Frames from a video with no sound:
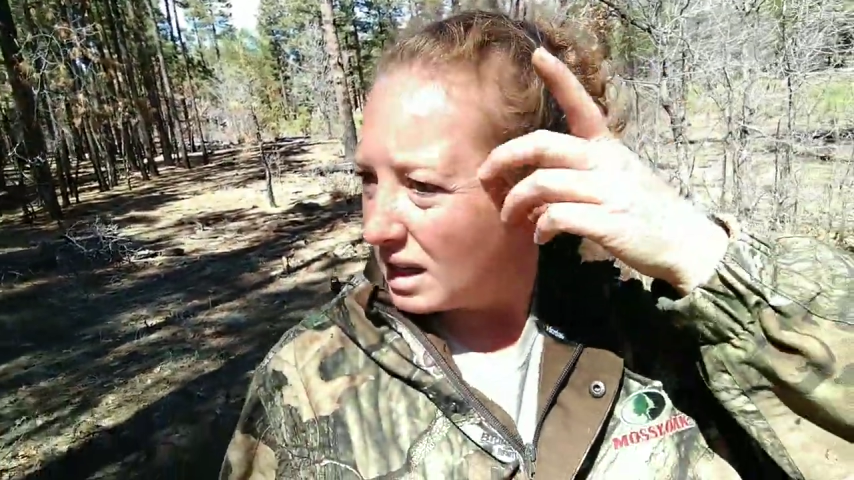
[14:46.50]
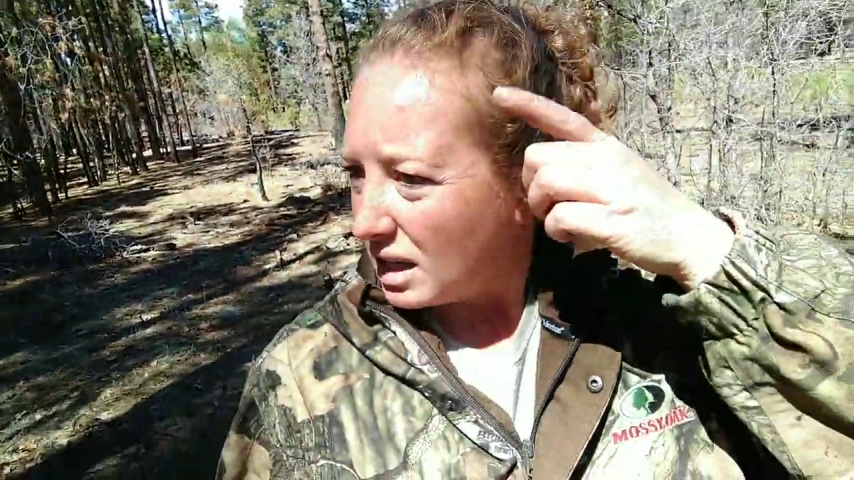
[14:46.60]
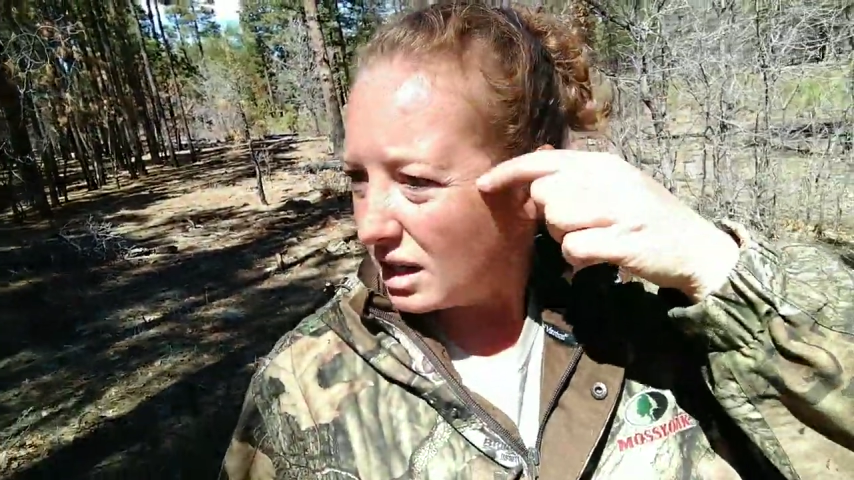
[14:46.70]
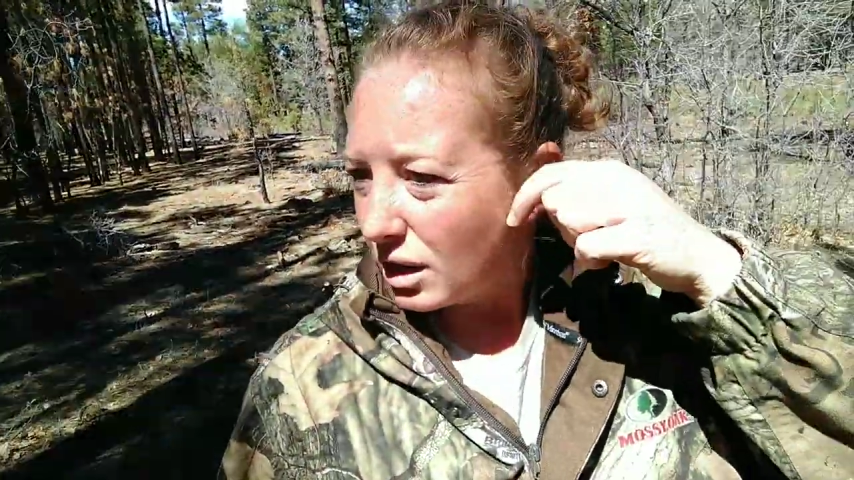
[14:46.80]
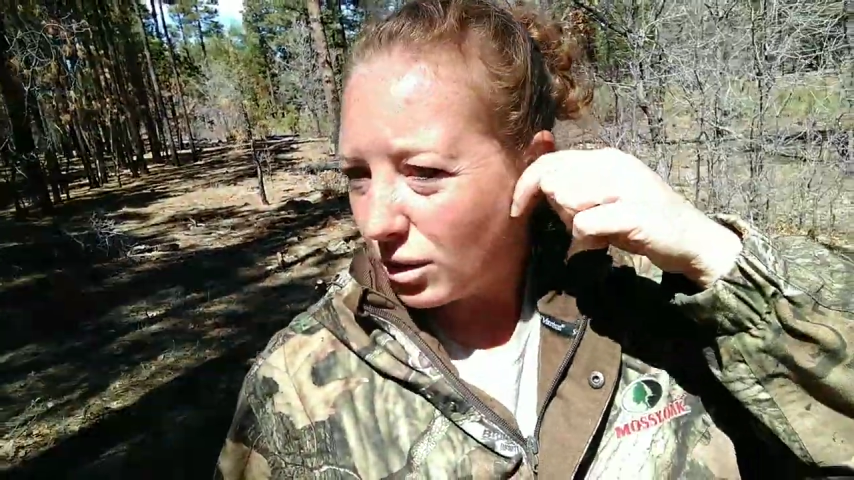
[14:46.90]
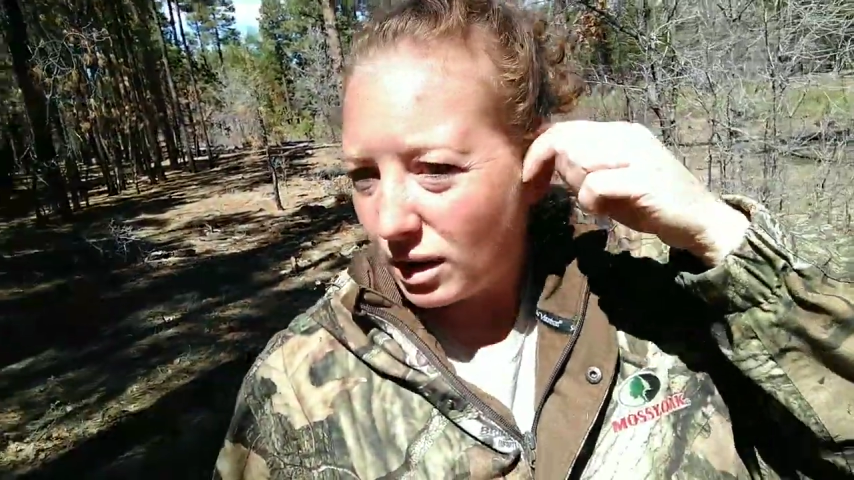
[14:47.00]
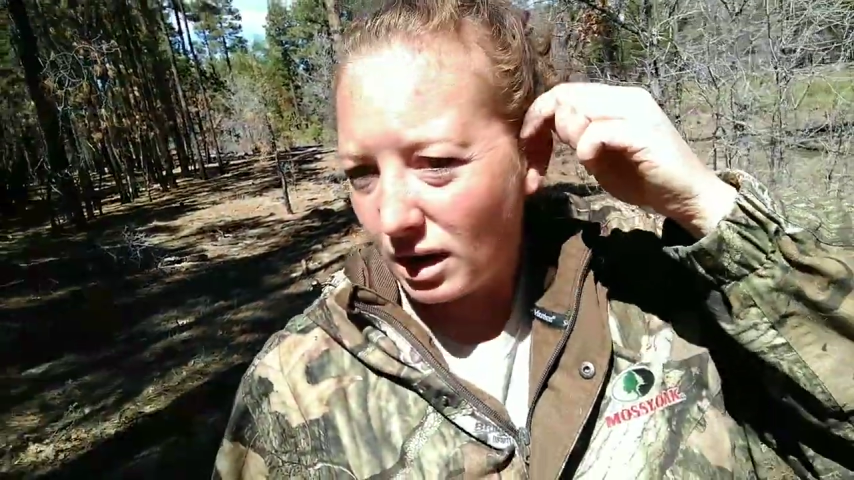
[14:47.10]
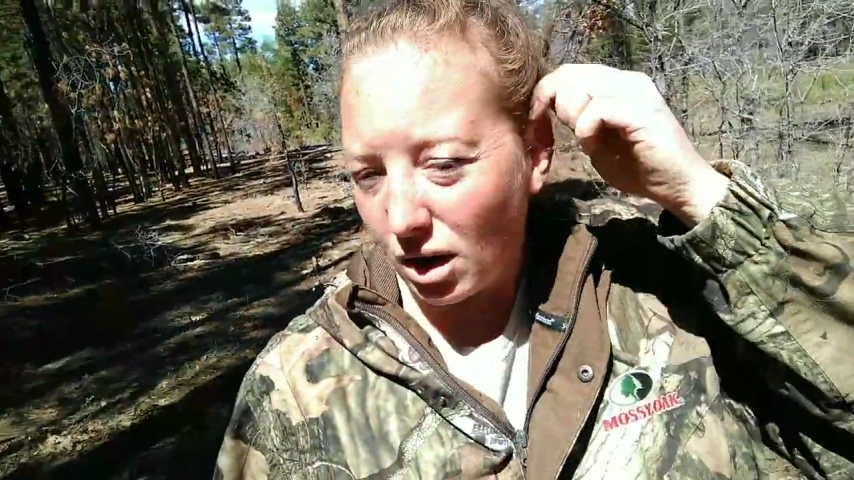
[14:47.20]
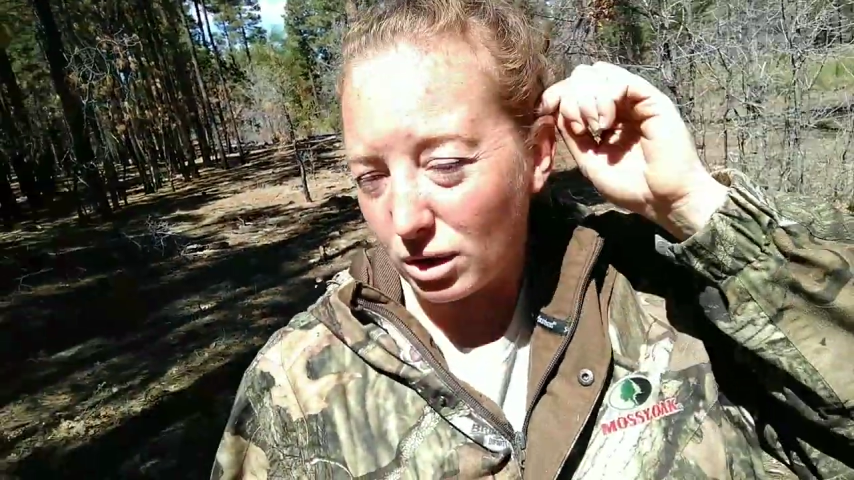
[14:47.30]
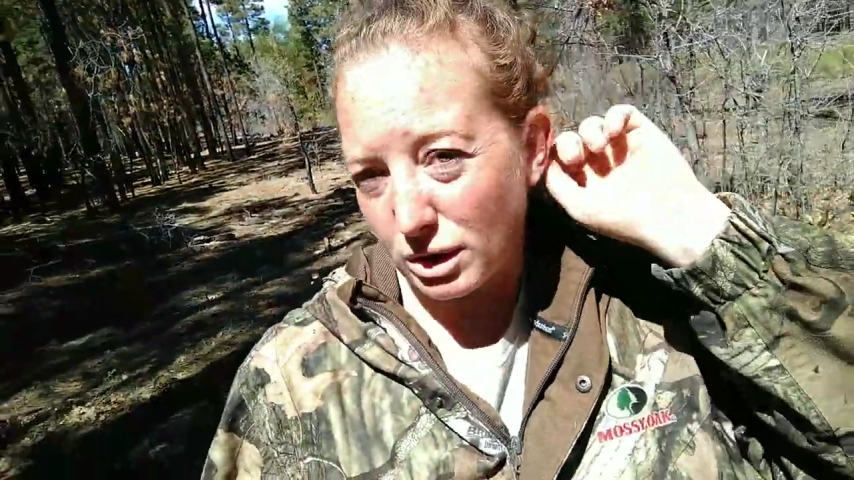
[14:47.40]
you know,
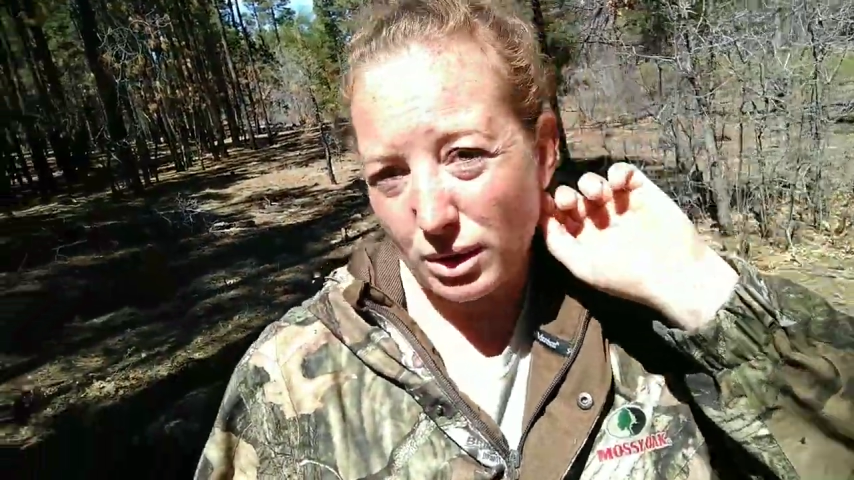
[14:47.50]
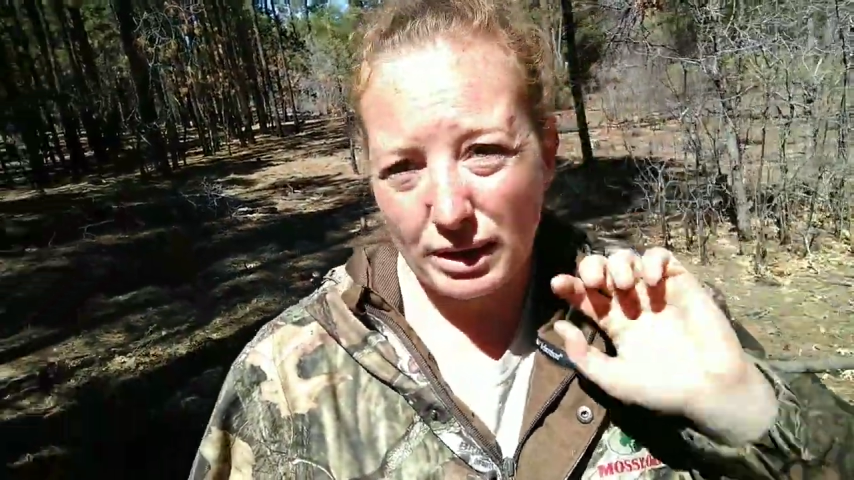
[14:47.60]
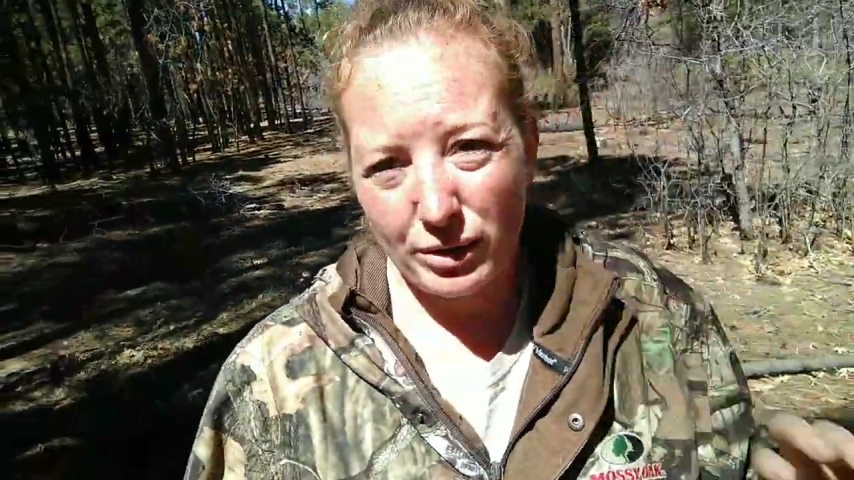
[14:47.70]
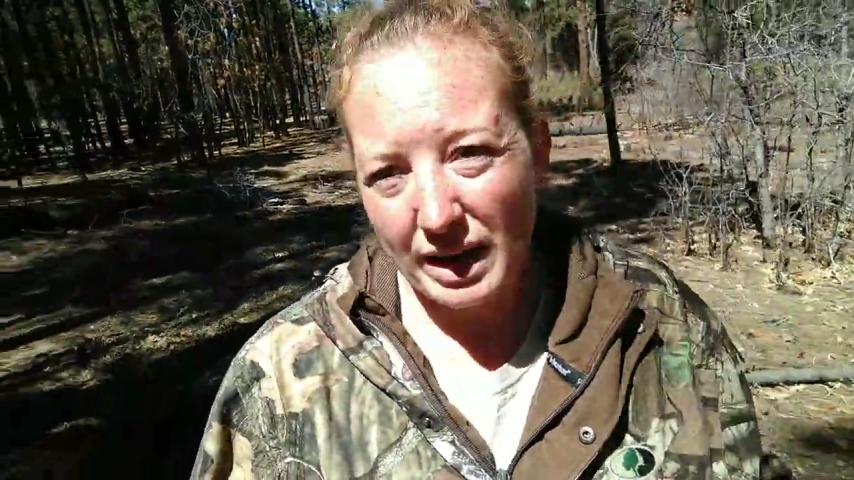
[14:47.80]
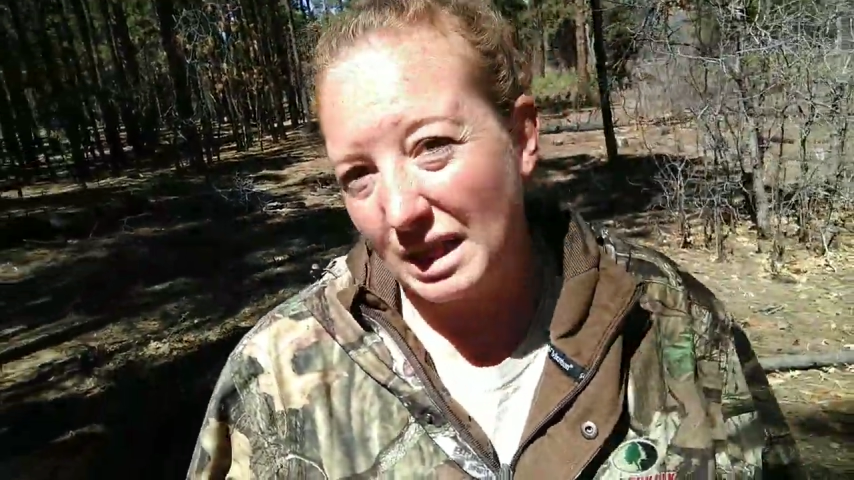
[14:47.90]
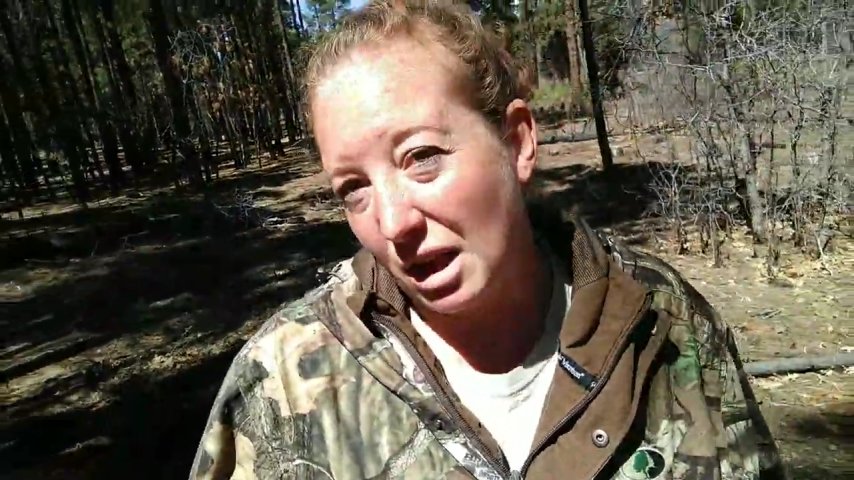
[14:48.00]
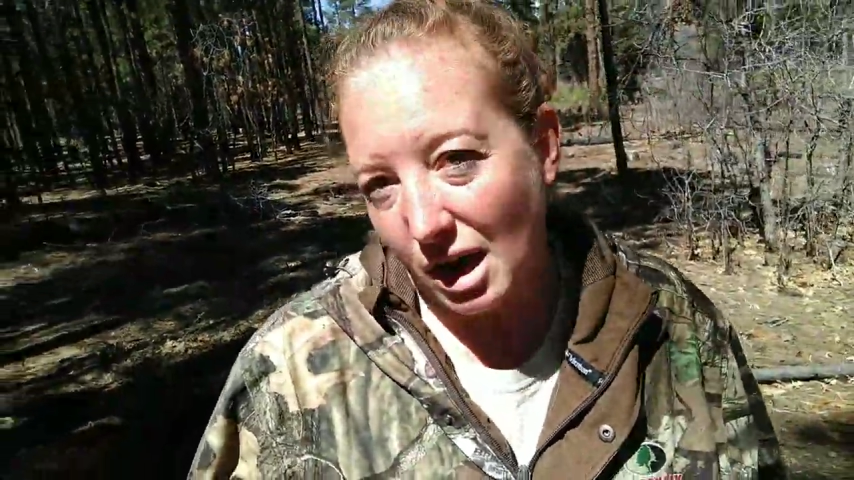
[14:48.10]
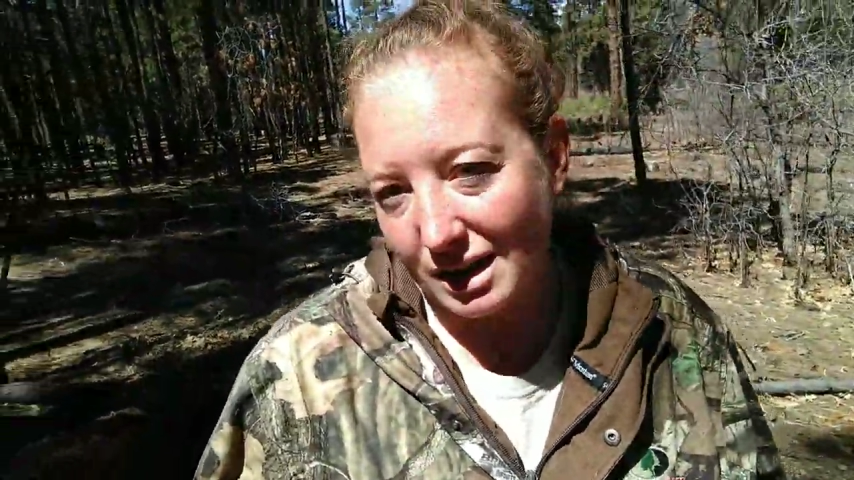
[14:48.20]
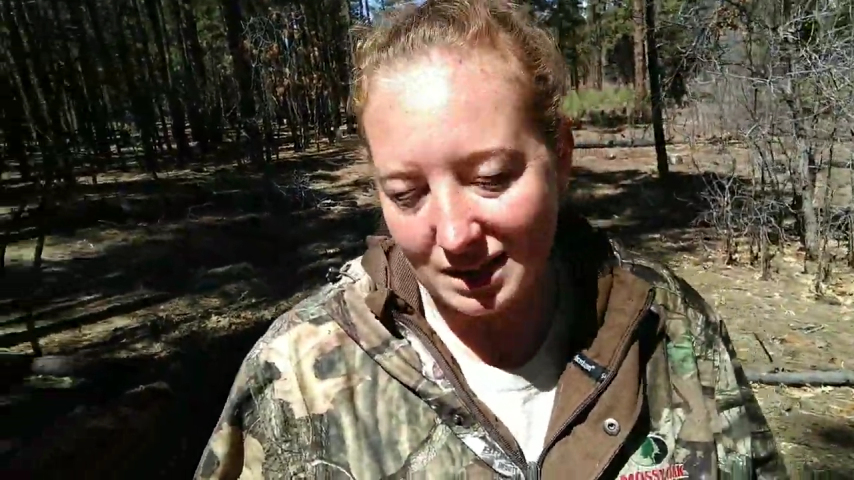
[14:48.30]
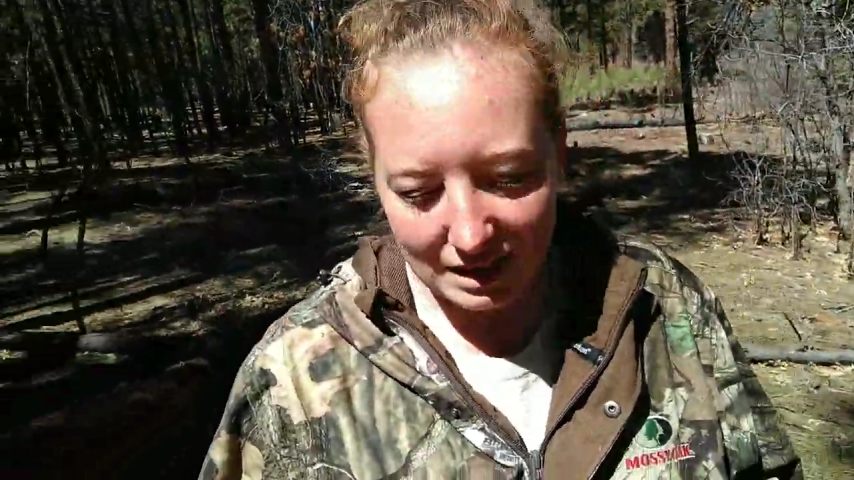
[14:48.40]
also I don't get
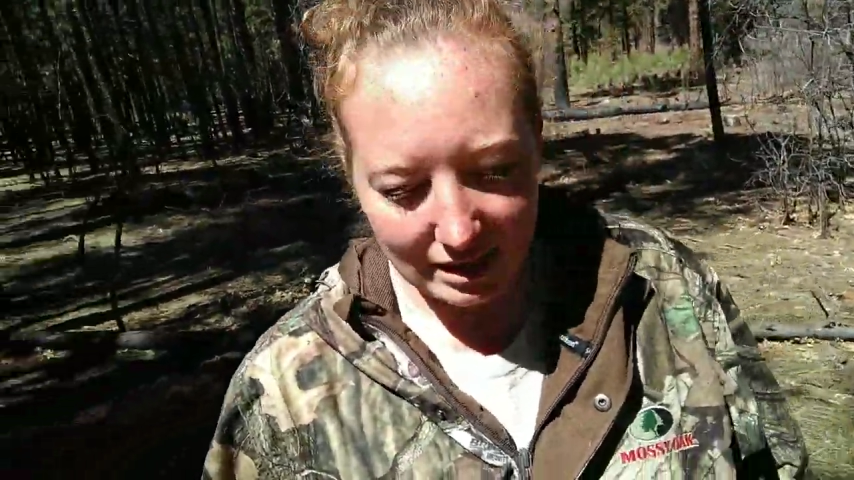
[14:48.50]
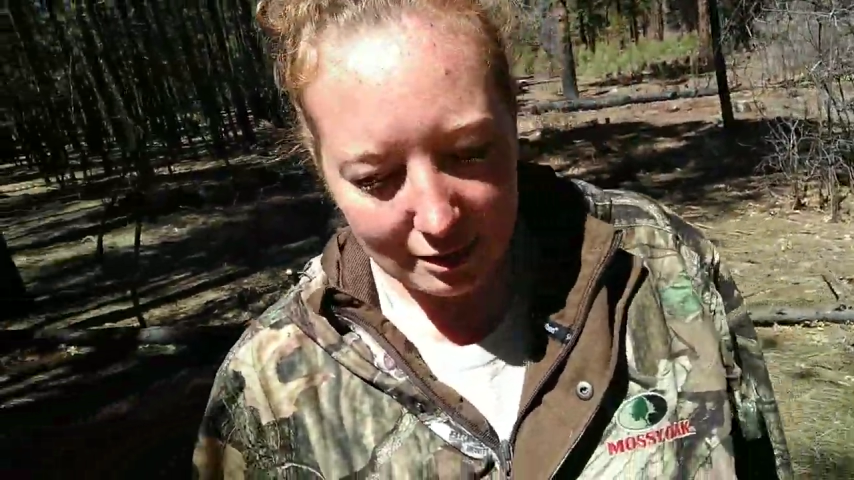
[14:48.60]
lost.